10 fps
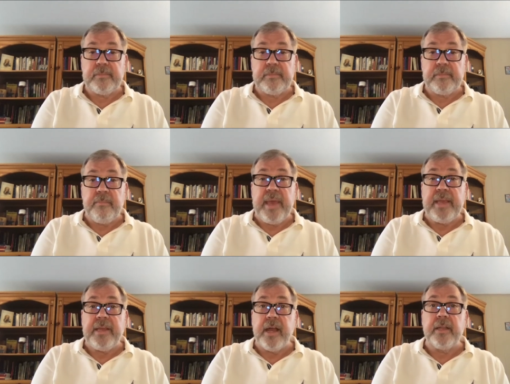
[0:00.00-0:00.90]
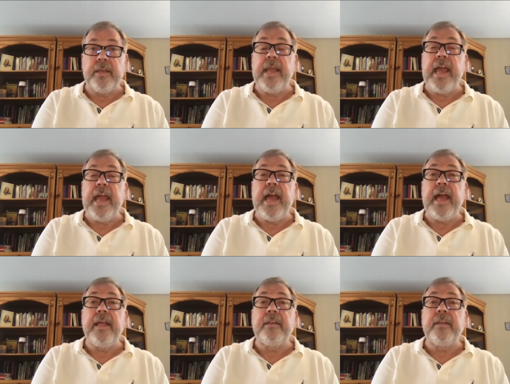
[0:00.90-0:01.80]
May God add
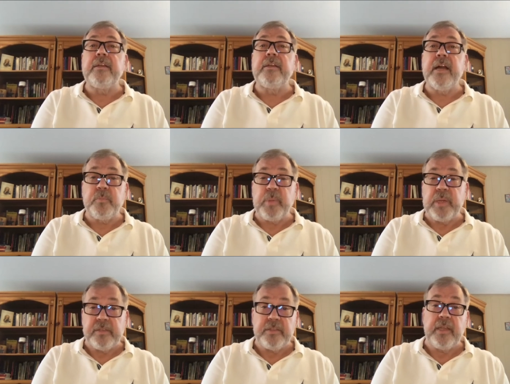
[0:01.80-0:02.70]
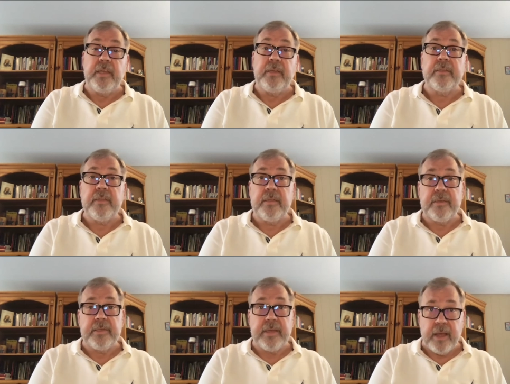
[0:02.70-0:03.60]
God's blessing.
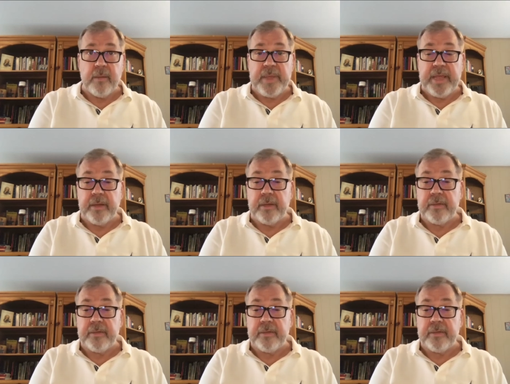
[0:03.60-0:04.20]
Amen.